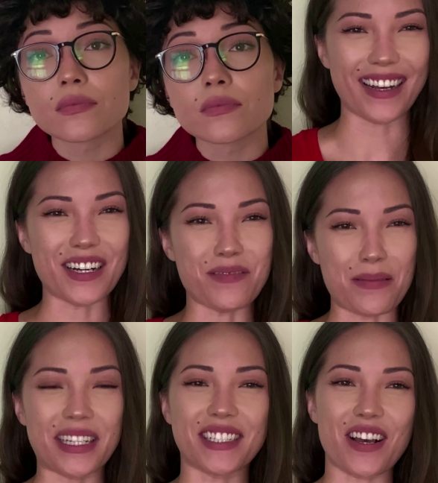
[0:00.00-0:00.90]

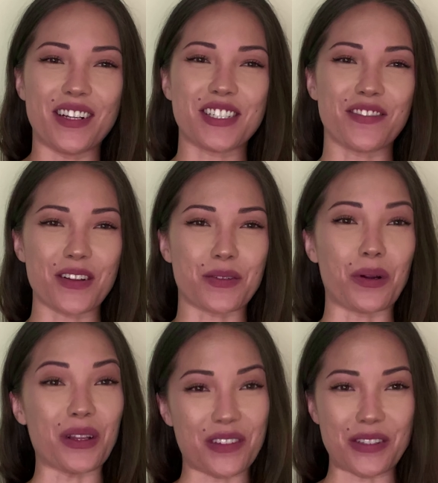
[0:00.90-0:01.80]
I'm here to audition for the
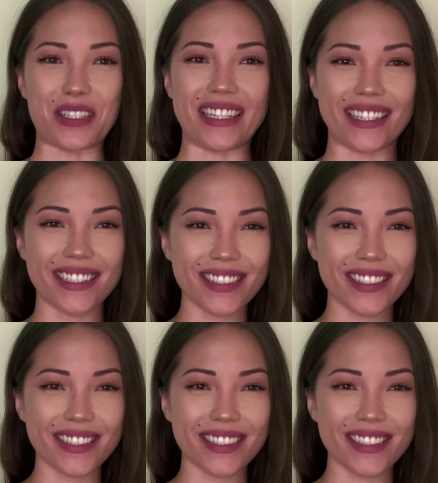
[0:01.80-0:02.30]
role of Yuki.